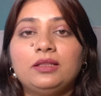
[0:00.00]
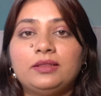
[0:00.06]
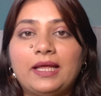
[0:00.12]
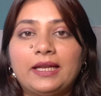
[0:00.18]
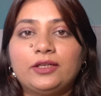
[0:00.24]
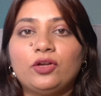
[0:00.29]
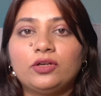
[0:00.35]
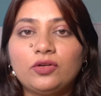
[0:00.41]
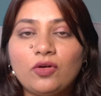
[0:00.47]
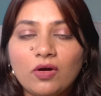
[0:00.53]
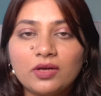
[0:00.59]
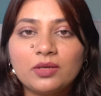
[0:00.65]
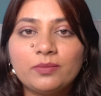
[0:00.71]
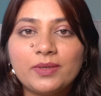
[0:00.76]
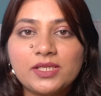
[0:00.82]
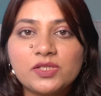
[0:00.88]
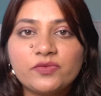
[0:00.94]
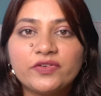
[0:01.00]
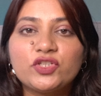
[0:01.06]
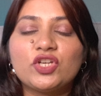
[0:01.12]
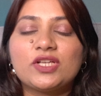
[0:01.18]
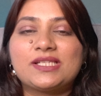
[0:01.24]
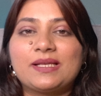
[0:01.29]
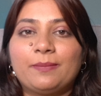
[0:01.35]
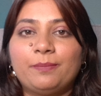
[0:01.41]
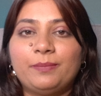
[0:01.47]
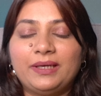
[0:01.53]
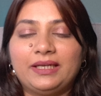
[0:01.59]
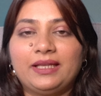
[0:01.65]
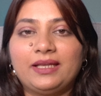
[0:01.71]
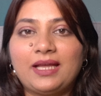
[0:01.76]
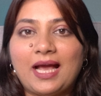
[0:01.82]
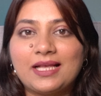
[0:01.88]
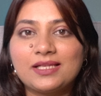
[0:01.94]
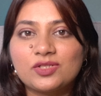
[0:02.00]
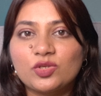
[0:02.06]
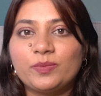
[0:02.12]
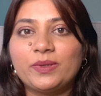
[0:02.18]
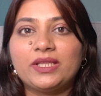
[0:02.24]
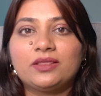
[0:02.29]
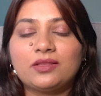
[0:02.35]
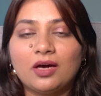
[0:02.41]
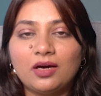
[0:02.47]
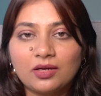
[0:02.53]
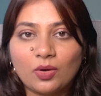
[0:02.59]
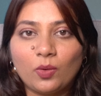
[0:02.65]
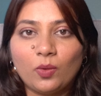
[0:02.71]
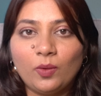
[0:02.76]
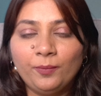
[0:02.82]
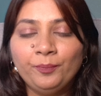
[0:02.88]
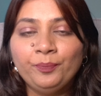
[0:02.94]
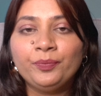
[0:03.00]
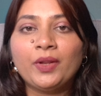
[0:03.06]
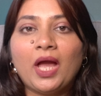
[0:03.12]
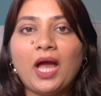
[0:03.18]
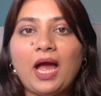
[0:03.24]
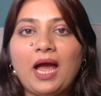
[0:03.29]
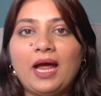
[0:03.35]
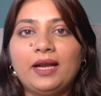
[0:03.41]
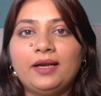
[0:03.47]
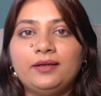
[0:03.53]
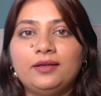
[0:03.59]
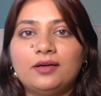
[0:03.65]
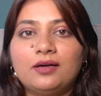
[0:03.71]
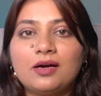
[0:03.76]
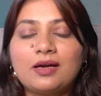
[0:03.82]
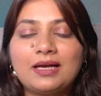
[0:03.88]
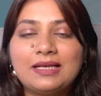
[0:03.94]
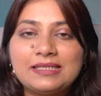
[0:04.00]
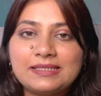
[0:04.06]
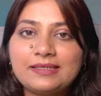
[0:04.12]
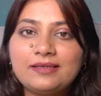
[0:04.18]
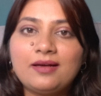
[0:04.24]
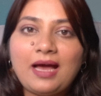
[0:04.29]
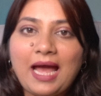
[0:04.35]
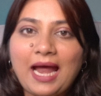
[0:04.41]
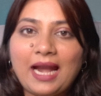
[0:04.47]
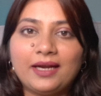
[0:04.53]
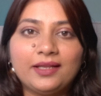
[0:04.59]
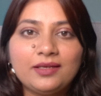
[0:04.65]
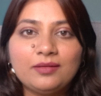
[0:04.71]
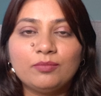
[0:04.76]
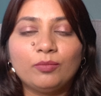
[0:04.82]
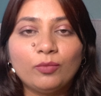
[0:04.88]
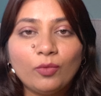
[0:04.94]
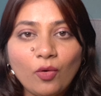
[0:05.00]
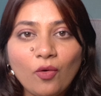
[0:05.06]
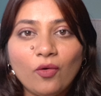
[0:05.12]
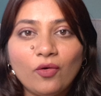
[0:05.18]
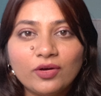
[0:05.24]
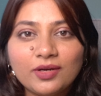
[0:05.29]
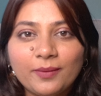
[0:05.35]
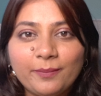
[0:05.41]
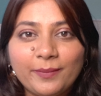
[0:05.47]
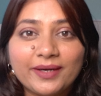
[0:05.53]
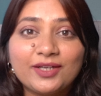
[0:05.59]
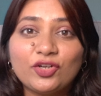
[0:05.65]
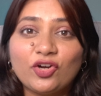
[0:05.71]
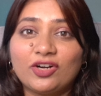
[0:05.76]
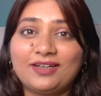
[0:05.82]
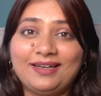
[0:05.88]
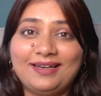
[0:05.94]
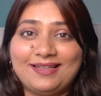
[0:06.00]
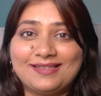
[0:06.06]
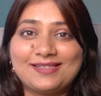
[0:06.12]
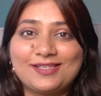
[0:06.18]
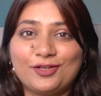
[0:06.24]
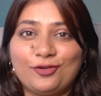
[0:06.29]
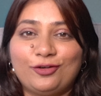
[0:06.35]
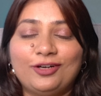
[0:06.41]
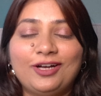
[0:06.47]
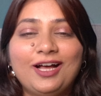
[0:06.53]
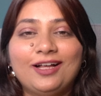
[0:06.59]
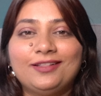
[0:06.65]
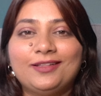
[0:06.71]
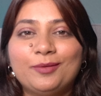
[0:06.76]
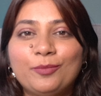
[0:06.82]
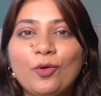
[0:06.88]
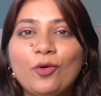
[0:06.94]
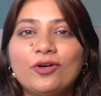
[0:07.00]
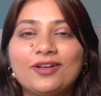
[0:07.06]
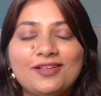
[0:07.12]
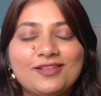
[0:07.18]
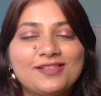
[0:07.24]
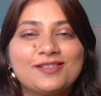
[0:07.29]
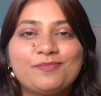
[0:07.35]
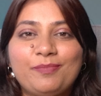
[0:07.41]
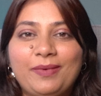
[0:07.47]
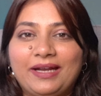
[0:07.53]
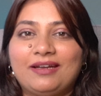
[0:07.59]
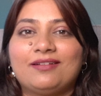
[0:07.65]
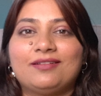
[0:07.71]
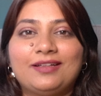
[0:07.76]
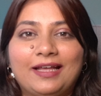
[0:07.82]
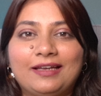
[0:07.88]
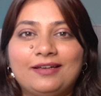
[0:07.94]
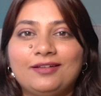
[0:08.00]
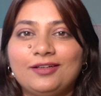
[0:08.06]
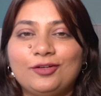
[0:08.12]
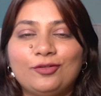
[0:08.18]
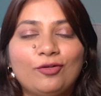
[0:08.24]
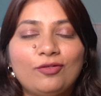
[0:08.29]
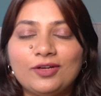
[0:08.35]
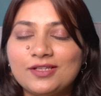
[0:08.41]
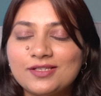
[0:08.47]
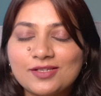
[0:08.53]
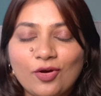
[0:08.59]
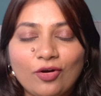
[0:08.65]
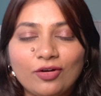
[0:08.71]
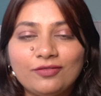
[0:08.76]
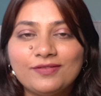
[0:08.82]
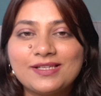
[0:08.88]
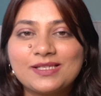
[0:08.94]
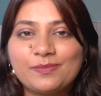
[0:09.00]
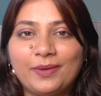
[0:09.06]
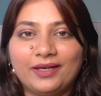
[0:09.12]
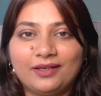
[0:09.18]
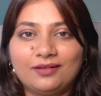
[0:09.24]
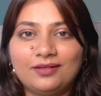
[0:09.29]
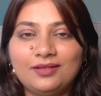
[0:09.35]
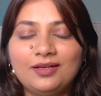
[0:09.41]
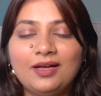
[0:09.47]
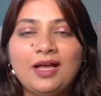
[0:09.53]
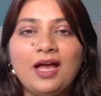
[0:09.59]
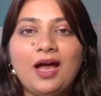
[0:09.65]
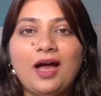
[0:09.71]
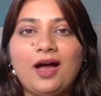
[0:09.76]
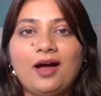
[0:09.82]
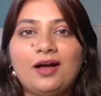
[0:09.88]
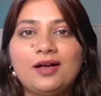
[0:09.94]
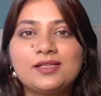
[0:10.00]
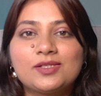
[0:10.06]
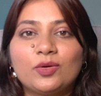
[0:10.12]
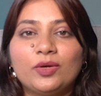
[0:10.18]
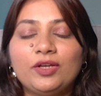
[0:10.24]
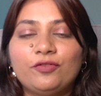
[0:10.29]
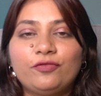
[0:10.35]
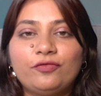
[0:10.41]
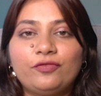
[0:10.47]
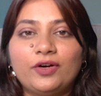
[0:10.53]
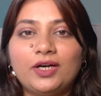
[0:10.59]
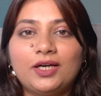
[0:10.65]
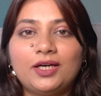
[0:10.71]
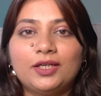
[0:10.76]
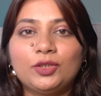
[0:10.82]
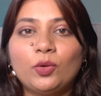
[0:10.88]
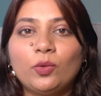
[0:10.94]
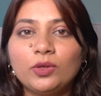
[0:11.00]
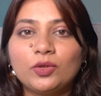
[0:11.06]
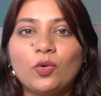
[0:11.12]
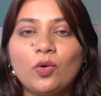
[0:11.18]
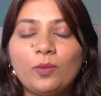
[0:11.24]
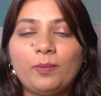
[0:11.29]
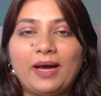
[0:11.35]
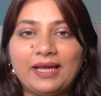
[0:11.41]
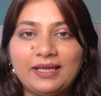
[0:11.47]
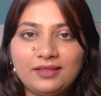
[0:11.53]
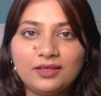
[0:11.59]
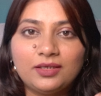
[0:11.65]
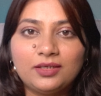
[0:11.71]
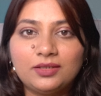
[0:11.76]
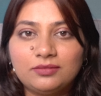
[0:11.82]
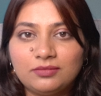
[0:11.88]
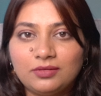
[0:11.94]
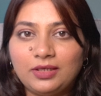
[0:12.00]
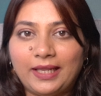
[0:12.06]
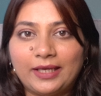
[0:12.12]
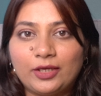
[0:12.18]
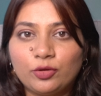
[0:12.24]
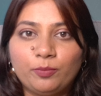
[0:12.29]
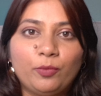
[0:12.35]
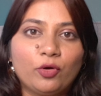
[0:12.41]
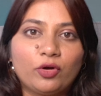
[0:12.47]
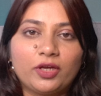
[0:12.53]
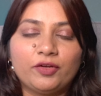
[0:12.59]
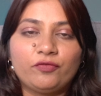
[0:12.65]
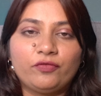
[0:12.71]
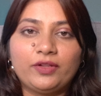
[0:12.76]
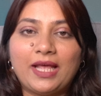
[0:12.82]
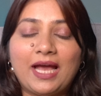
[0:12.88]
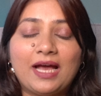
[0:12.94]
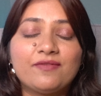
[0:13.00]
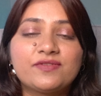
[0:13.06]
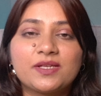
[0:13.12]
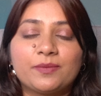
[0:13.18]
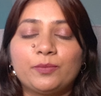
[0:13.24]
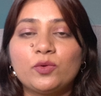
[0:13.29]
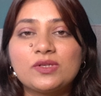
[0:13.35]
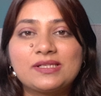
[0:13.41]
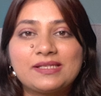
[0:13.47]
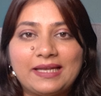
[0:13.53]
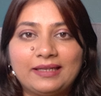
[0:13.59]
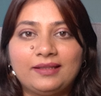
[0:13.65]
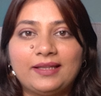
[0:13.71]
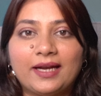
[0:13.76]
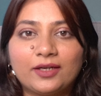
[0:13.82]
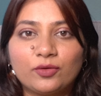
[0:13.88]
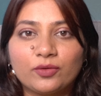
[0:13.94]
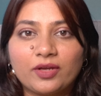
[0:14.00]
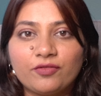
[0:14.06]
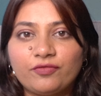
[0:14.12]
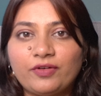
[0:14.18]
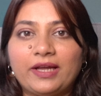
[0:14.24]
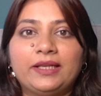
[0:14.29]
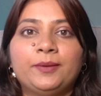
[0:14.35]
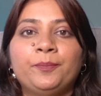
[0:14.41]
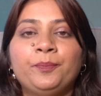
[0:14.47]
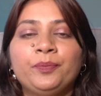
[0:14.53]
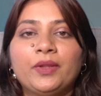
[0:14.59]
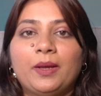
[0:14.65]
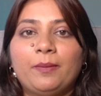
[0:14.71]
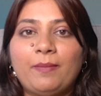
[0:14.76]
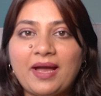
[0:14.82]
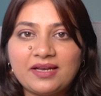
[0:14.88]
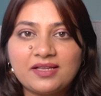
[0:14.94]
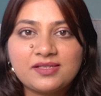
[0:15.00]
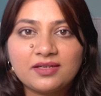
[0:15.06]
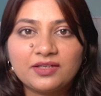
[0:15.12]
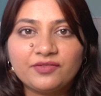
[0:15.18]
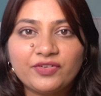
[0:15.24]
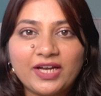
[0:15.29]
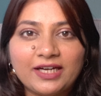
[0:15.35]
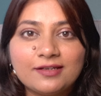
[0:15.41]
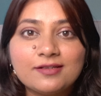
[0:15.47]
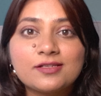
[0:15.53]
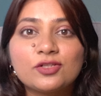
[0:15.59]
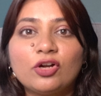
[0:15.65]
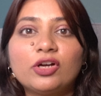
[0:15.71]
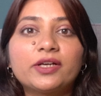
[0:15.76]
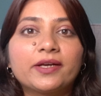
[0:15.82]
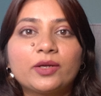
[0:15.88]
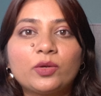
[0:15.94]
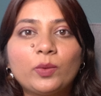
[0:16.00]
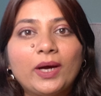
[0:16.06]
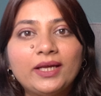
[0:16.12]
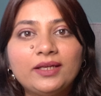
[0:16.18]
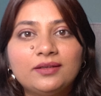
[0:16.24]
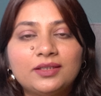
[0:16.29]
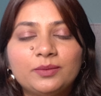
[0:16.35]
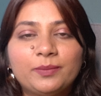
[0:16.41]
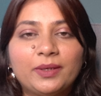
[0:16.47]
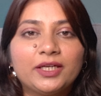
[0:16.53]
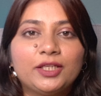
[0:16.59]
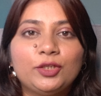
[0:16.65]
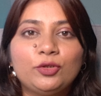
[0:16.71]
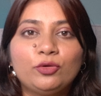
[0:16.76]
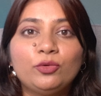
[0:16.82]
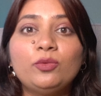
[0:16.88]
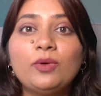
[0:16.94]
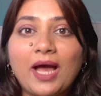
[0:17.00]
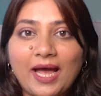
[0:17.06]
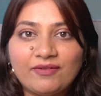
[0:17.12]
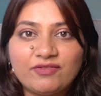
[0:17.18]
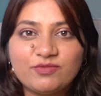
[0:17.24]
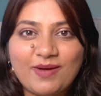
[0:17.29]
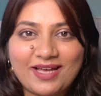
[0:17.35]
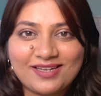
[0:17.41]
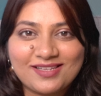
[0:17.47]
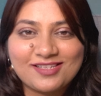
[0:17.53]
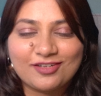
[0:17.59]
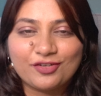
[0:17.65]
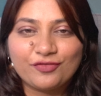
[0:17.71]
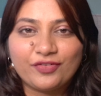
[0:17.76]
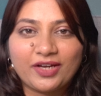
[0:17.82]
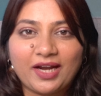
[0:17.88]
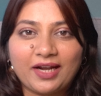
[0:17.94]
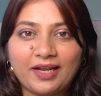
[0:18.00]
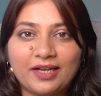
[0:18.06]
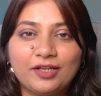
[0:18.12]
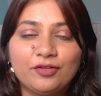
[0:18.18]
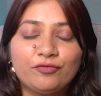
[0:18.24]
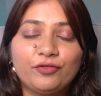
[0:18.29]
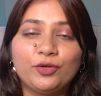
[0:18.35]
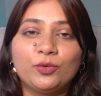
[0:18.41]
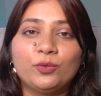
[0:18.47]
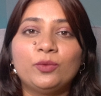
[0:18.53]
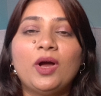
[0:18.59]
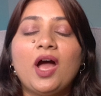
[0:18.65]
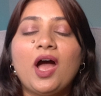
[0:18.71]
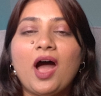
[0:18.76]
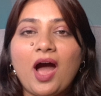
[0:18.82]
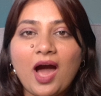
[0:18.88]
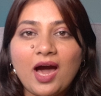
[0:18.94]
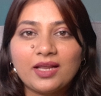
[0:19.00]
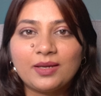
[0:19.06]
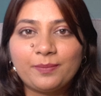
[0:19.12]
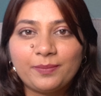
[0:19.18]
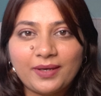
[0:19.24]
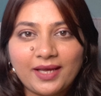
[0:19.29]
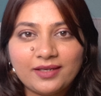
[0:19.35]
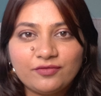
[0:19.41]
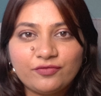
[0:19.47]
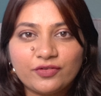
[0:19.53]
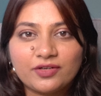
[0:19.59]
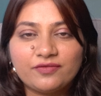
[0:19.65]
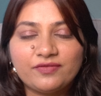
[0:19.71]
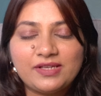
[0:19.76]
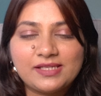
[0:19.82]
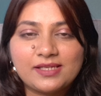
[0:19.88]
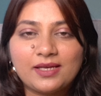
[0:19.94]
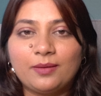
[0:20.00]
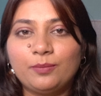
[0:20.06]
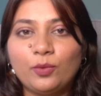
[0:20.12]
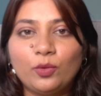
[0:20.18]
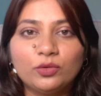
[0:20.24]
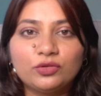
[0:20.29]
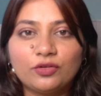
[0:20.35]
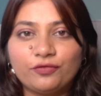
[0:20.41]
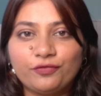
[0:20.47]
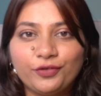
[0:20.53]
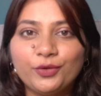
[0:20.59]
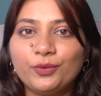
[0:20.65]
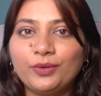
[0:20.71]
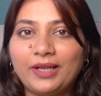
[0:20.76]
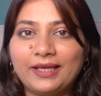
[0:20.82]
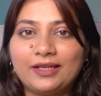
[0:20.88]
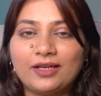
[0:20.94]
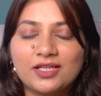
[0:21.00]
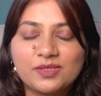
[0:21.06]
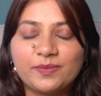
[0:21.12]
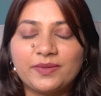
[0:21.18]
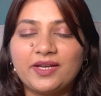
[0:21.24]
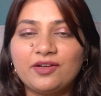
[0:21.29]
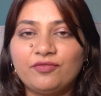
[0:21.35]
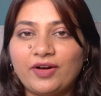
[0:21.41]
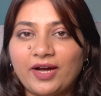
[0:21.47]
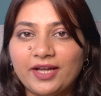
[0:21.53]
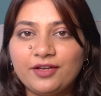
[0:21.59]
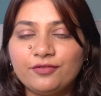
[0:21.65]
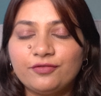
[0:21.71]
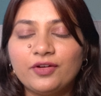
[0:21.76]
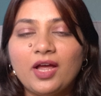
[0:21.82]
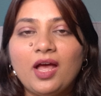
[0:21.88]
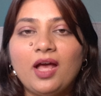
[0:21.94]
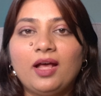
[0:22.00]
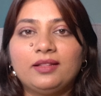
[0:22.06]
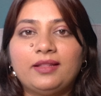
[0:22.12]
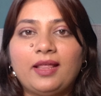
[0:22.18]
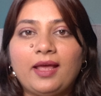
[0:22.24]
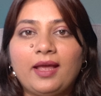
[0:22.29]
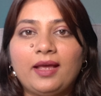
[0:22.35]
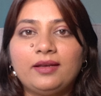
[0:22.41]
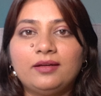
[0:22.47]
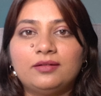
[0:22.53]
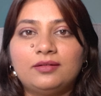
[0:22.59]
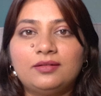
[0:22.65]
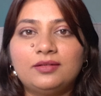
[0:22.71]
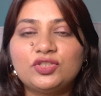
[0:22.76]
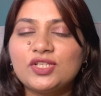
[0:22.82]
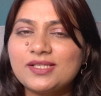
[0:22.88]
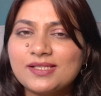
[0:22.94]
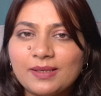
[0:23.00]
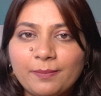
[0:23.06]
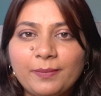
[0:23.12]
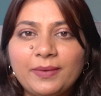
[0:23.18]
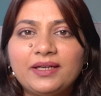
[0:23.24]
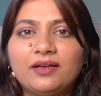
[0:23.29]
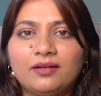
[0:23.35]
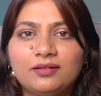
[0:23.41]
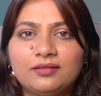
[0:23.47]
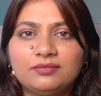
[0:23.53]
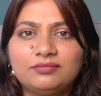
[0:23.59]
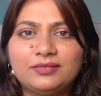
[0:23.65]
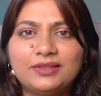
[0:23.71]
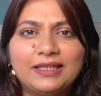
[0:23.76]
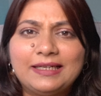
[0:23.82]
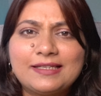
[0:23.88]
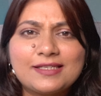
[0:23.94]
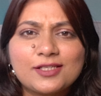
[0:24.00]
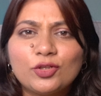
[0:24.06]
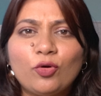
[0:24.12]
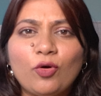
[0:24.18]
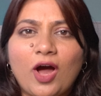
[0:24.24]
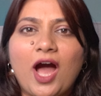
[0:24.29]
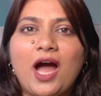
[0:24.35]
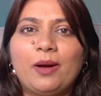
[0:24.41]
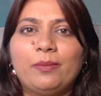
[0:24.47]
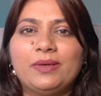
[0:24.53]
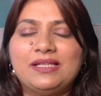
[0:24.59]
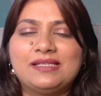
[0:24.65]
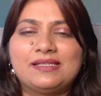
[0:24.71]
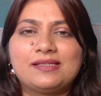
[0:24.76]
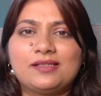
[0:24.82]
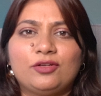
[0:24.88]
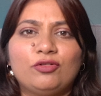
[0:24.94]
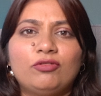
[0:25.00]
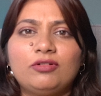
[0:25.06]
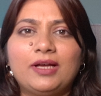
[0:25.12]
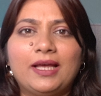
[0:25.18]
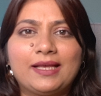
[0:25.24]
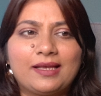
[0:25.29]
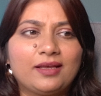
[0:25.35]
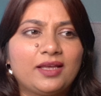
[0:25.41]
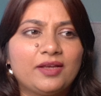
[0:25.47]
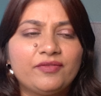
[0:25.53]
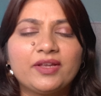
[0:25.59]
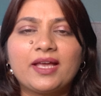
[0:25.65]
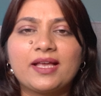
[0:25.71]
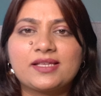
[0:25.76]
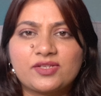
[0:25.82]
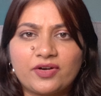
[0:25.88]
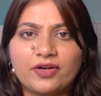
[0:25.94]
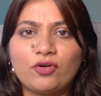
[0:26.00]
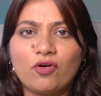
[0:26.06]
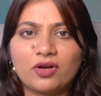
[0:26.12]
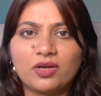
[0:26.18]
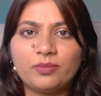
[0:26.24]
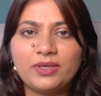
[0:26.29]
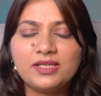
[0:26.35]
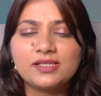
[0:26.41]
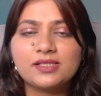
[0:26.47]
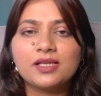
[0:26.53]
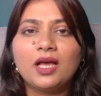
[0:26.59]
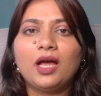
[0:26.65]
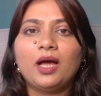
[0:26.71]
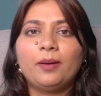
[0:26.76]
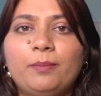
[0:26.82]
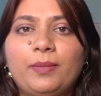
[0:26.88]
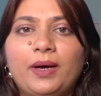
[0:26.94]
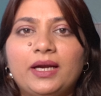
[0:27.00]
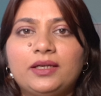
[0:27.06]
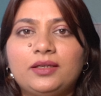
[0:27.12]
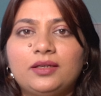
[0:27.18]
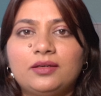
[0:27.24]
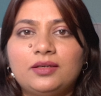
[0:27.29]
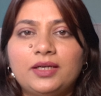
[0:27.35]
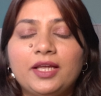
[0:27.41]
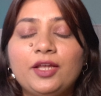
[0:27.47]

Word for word: that your documents which you're submitting has to be thorough, and uh, consider adding more but not less. You know, the more is better than, you know, is always better. Uh, so if uh, don't go by the like a book. If they have suppose said that, okay fine, marriage certificate is not required, but you do have a marriage certificate, and if you are applying for a visa, both of you like husband and wife, then uh, just submit it. It's no harm in, you know, giving extra documents, but uh,